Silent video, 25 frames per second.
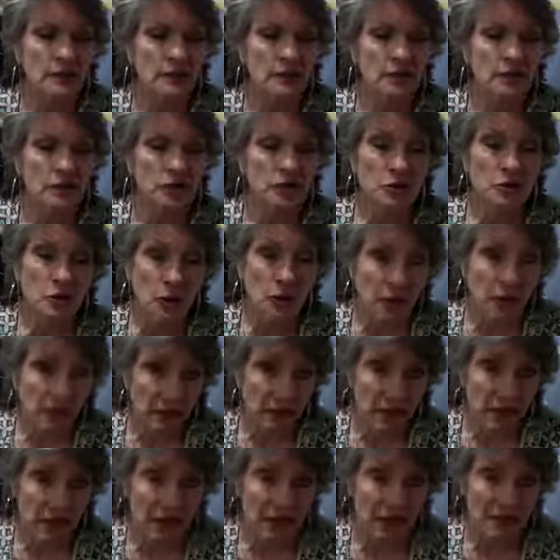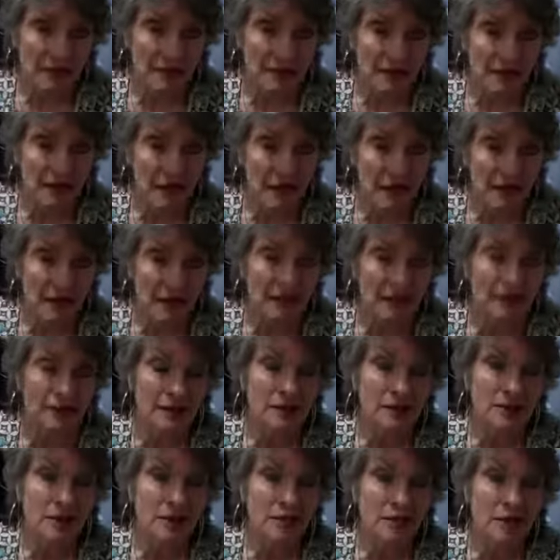doing things like in
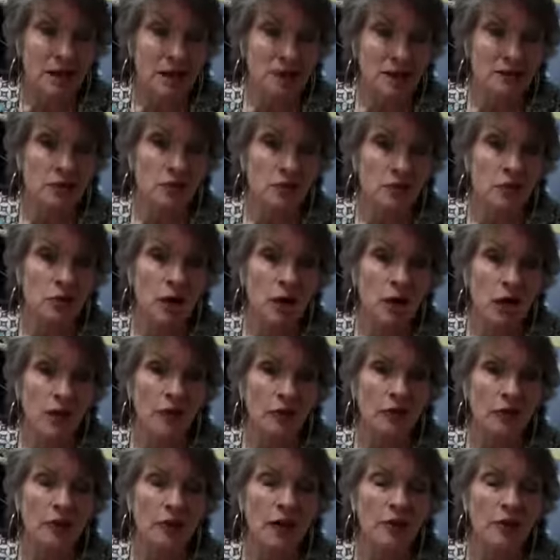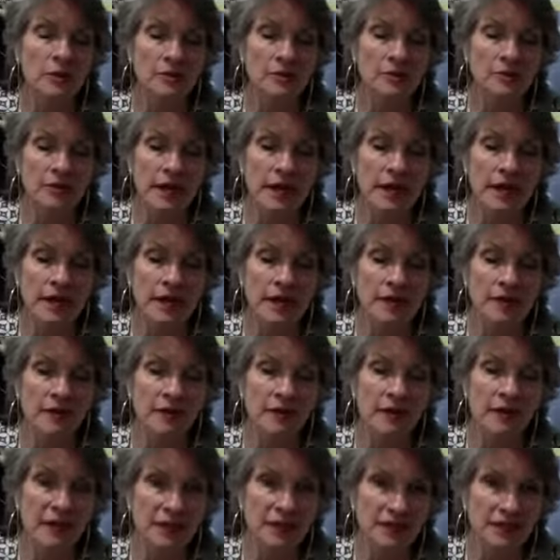2012 where i was like
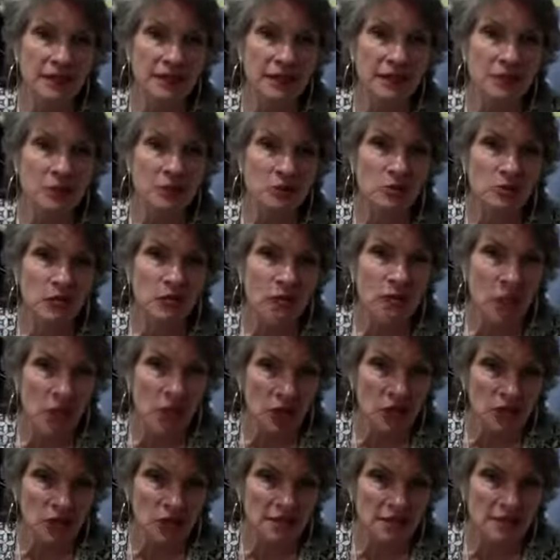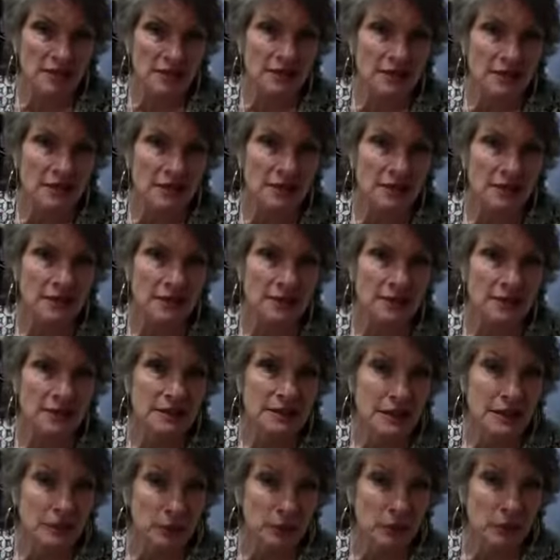affecting human consciousness on a
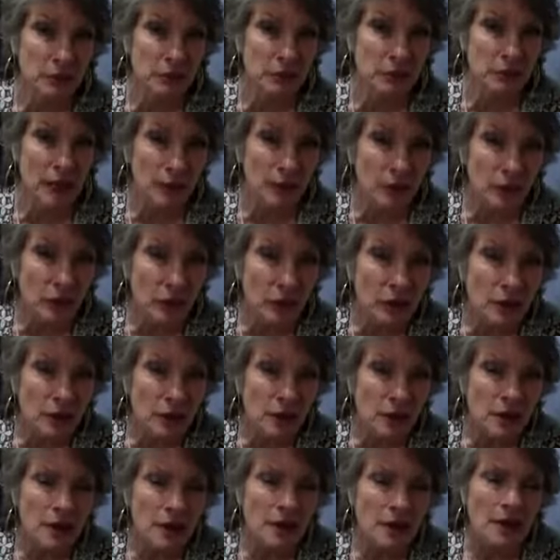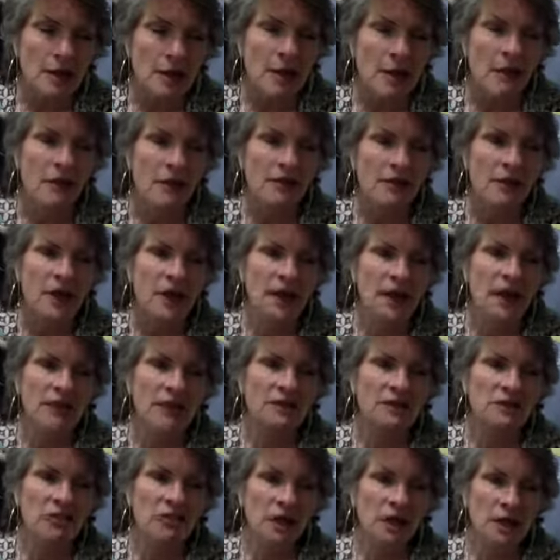deeper level that i
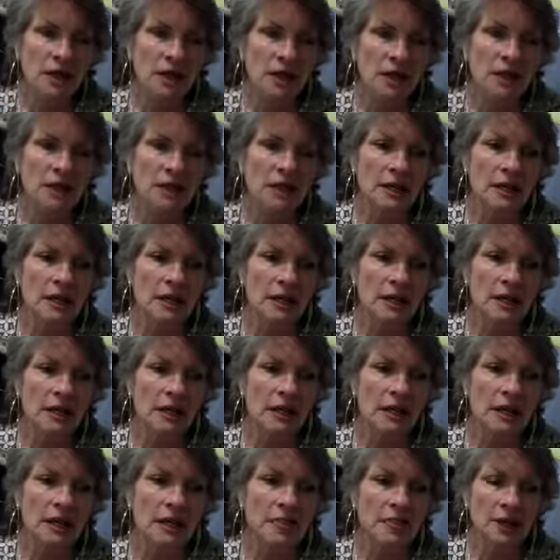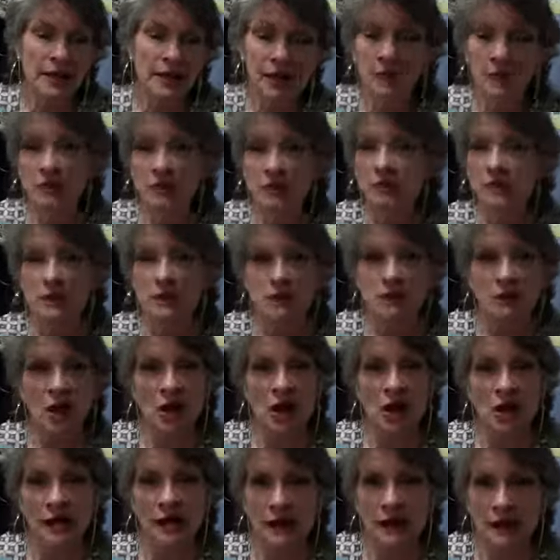started i mean i was being
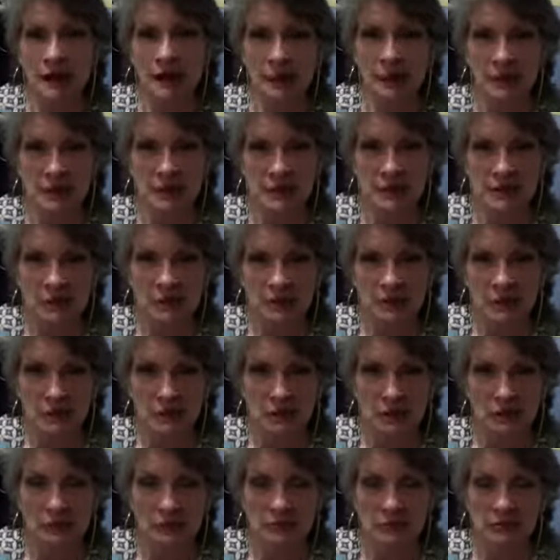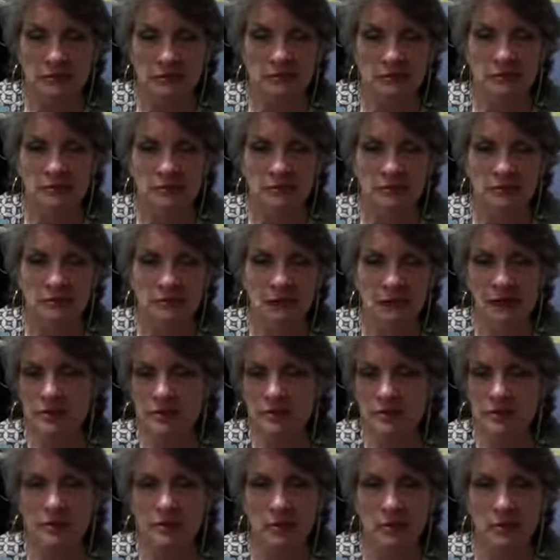targeted up until i'm
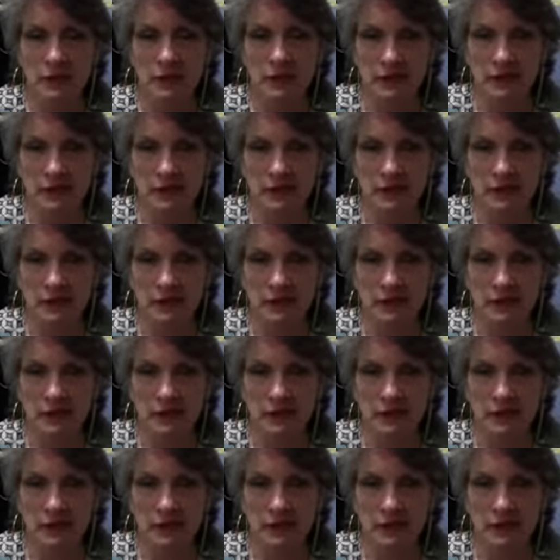still being